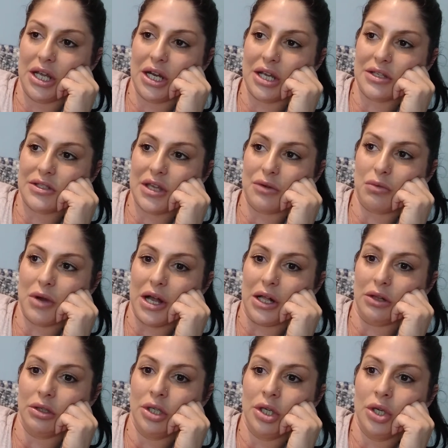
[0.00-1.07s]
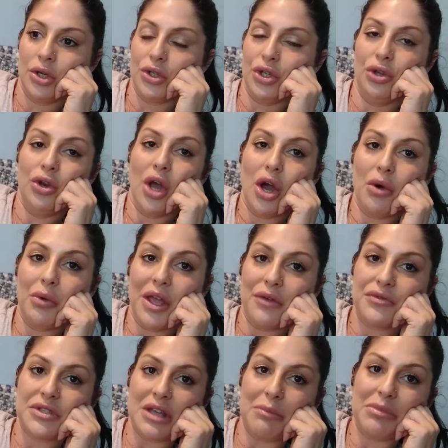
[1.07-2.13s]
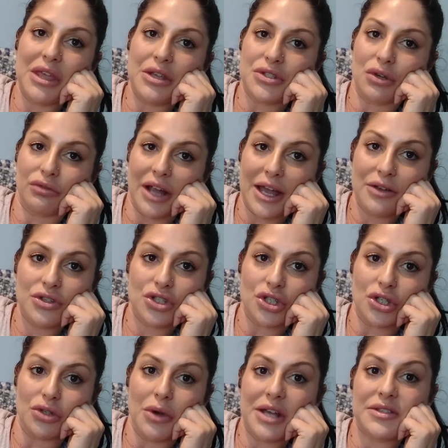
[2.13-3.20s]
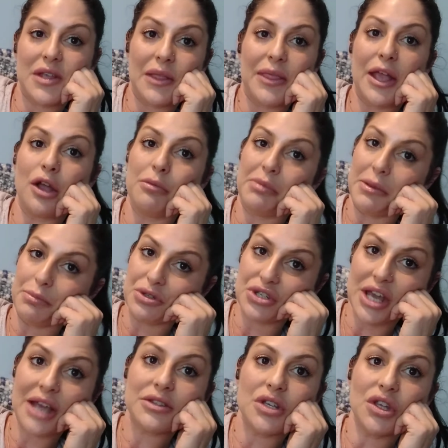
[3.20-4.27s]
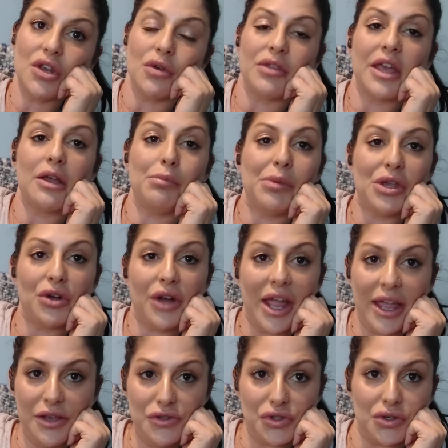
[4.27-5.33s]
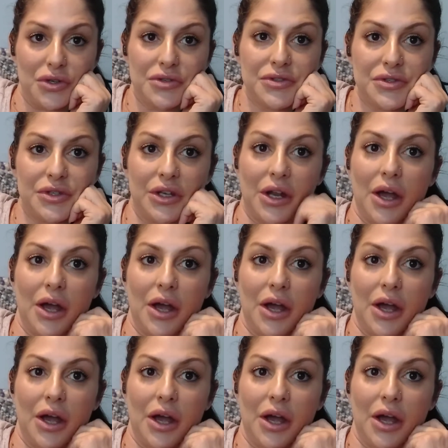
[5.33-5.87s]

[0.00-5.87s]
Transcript: And I said, well, if something's around you, I said, they could be protecting you. They could be your angels.